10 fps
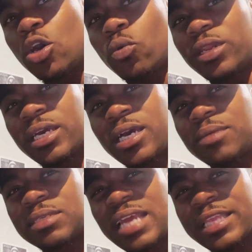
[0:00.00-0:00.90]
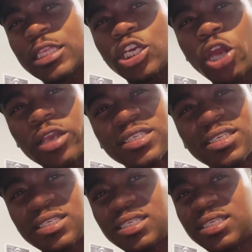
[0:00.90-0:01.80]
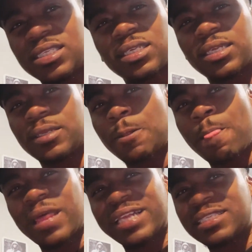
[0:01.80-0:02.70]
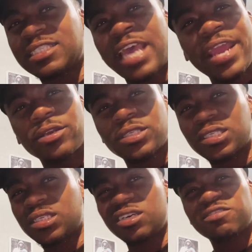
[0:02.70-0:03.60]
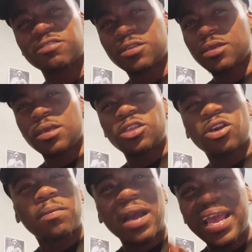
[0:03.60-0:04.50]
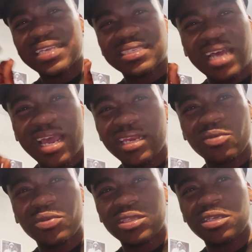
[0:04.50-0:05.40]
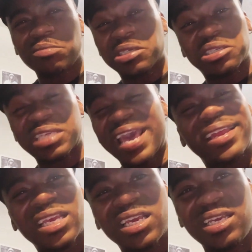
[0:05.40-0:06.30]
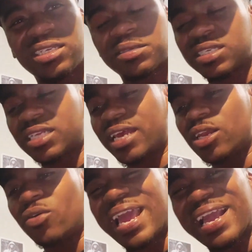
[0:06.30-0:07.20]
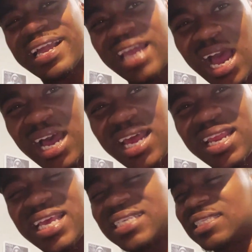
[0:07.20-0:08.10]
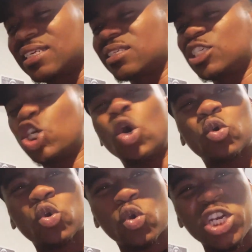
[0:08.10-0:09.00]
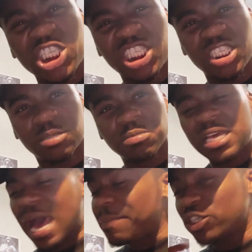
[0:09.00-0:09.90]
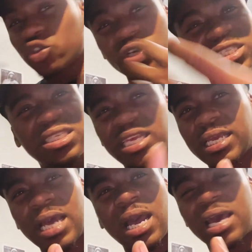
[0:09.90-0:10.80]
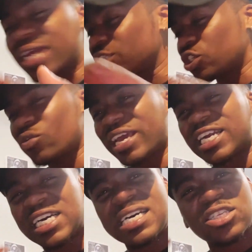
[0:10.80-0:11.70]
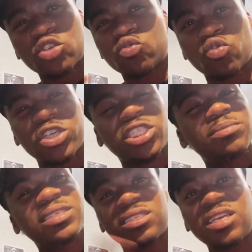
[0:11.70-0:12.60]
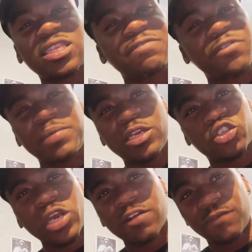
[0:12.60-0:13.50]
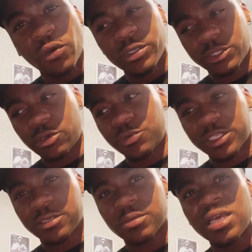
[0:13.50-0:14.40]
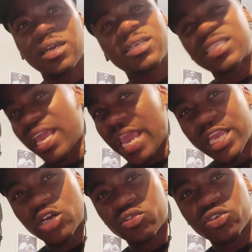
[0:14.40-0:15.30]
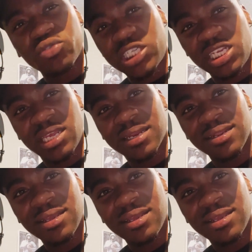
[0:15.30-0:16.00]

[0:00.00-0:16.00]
When it comes to, like, the narcissists and, like, these haters and stuff, yo, my anxiety with them is at ease, because I know that God is literally going to crush them. I've been trusting in God. I just know that God is going to crush them. There's nothing for me to try to focus on with them, because they ain't going to do shit.